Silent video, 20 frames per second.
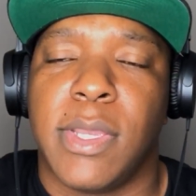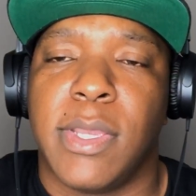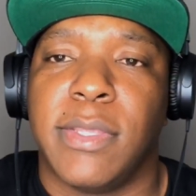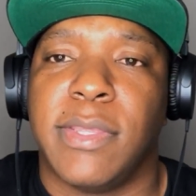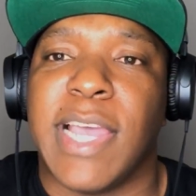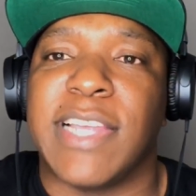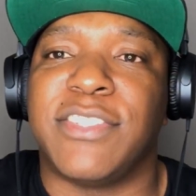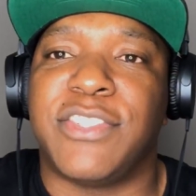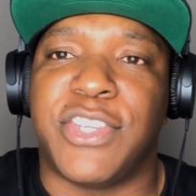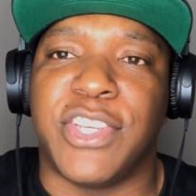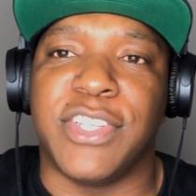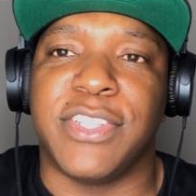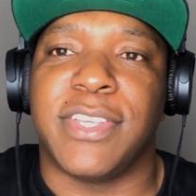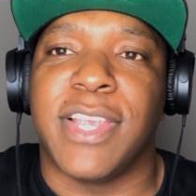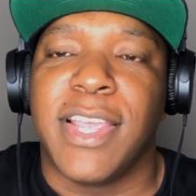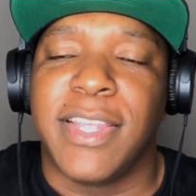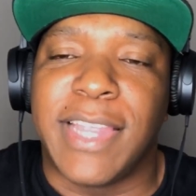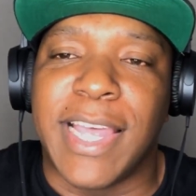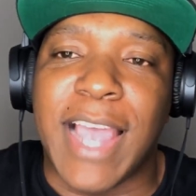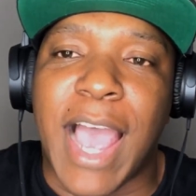That's just...
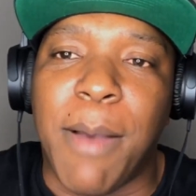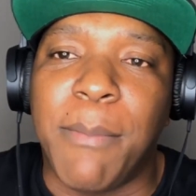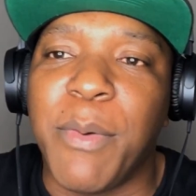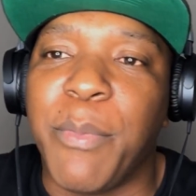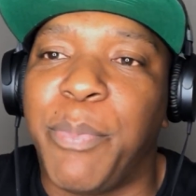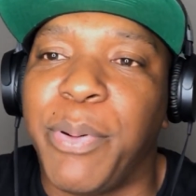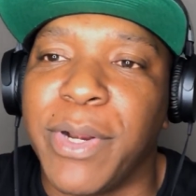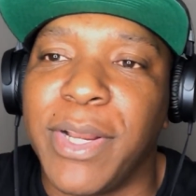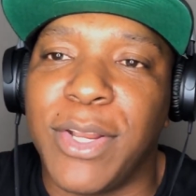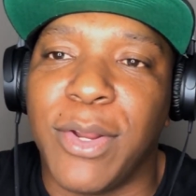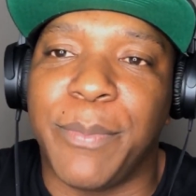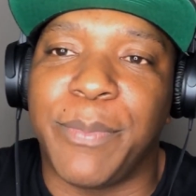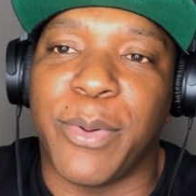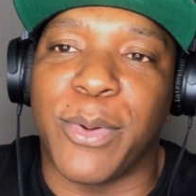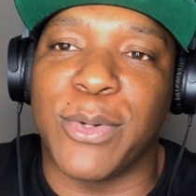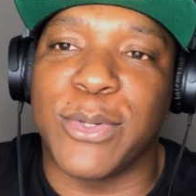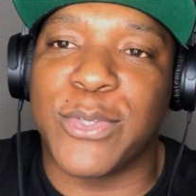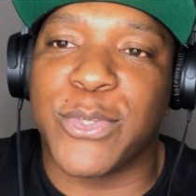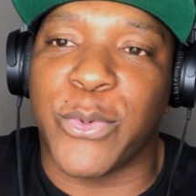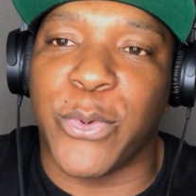that. I'm going to put it up
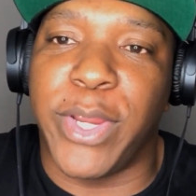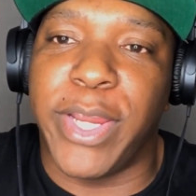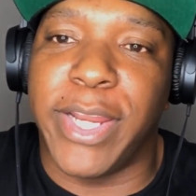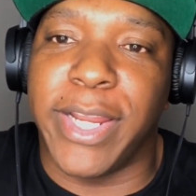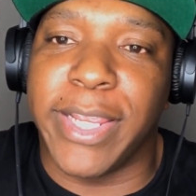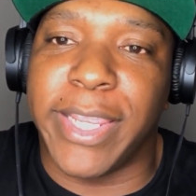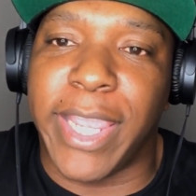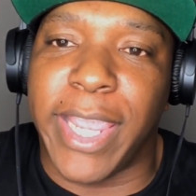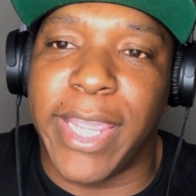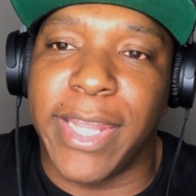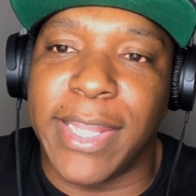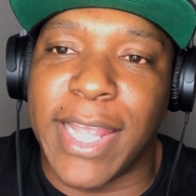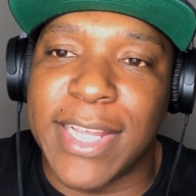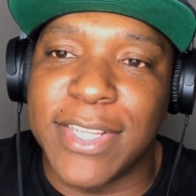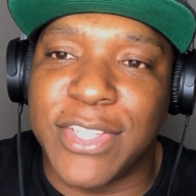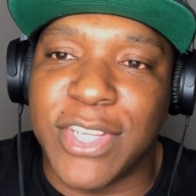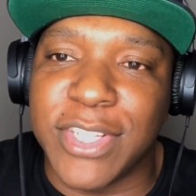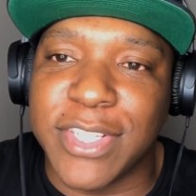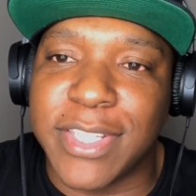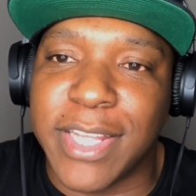on the screen again.
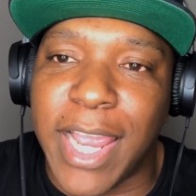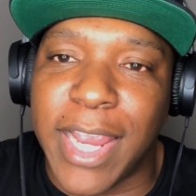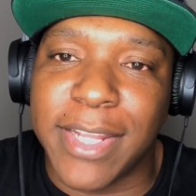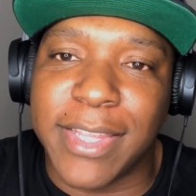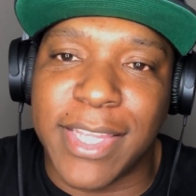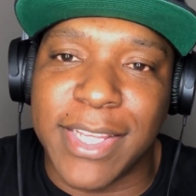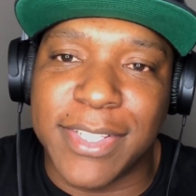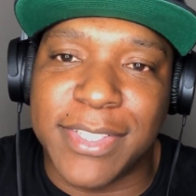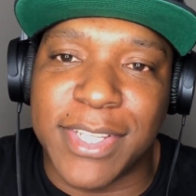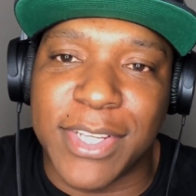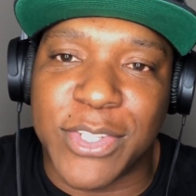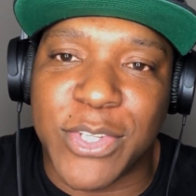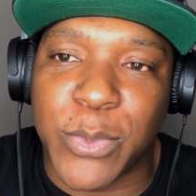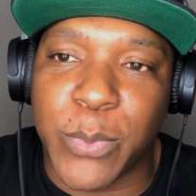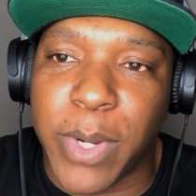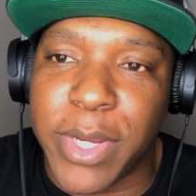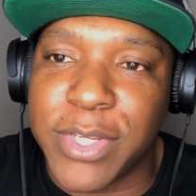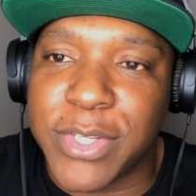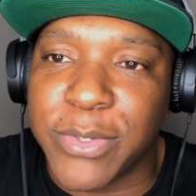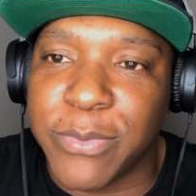That's just like this
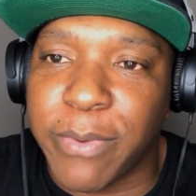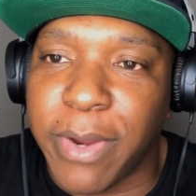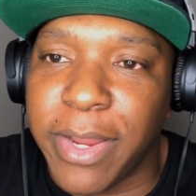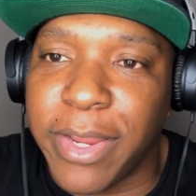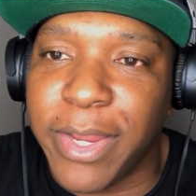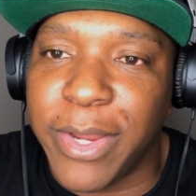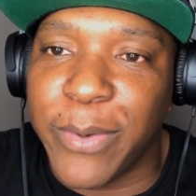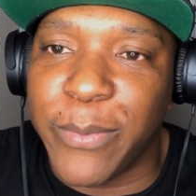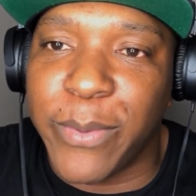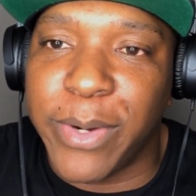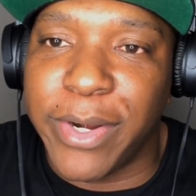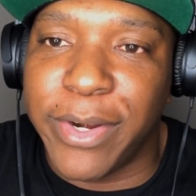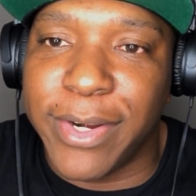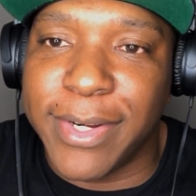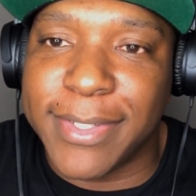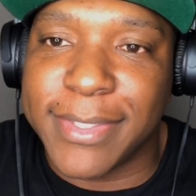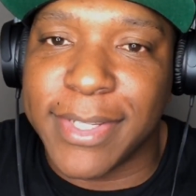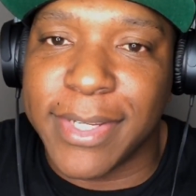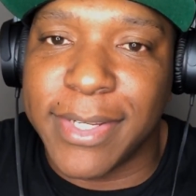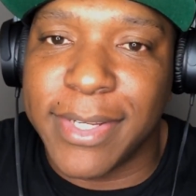situation right here. Where
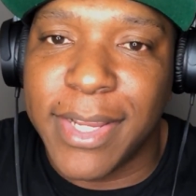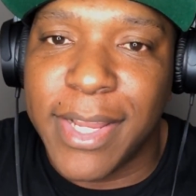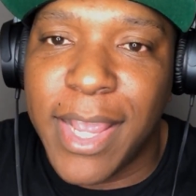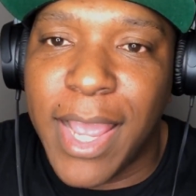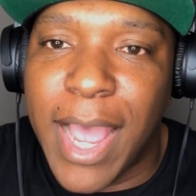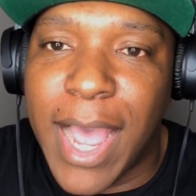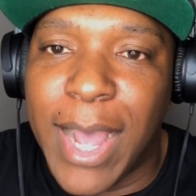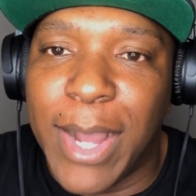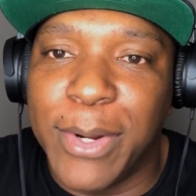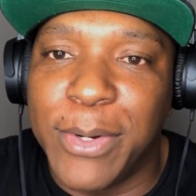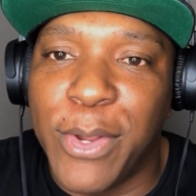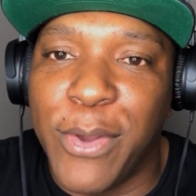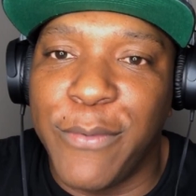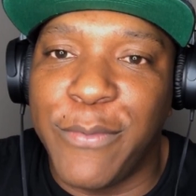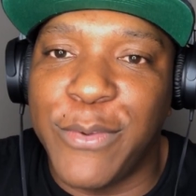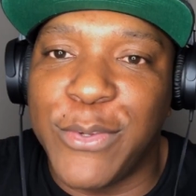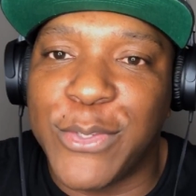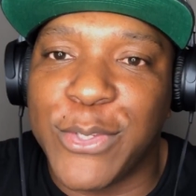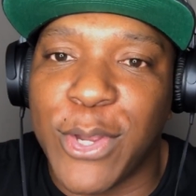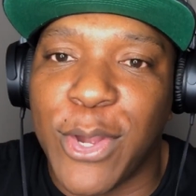is it? I don't know if
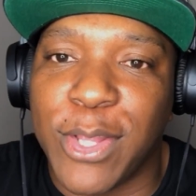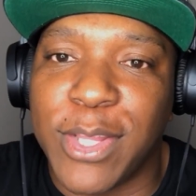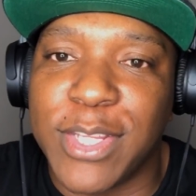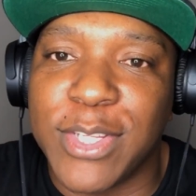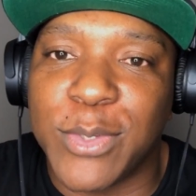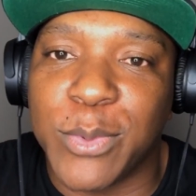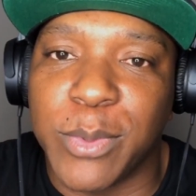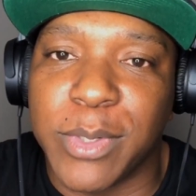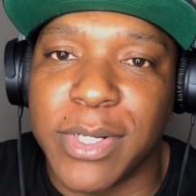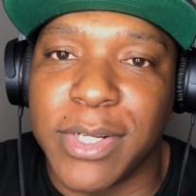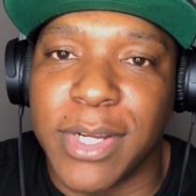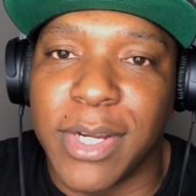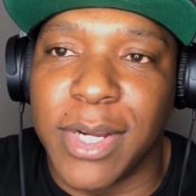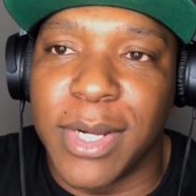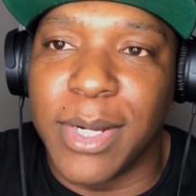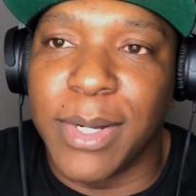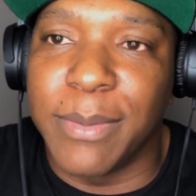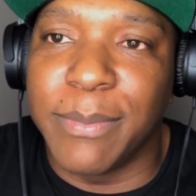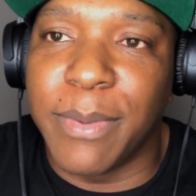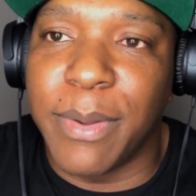you saw this one,
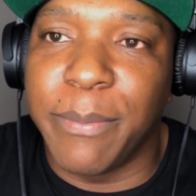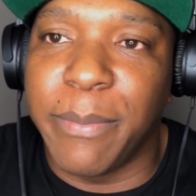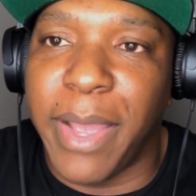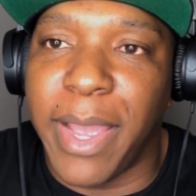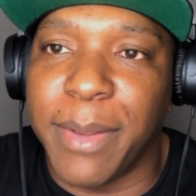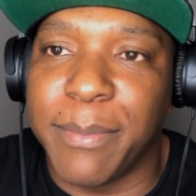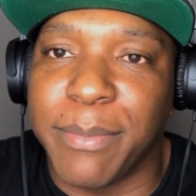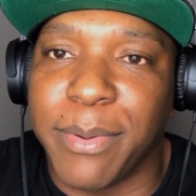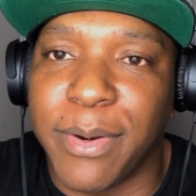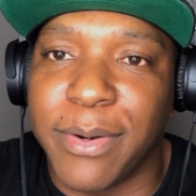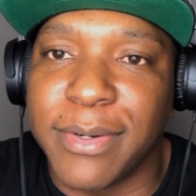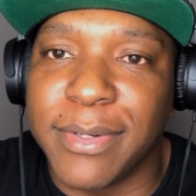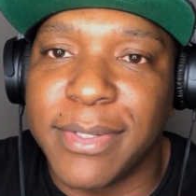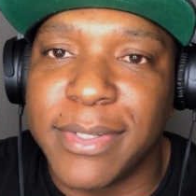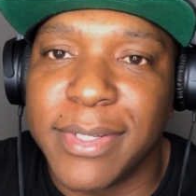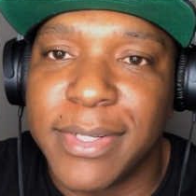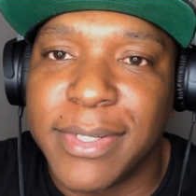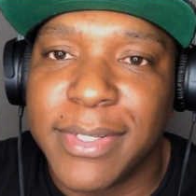Matt Burton.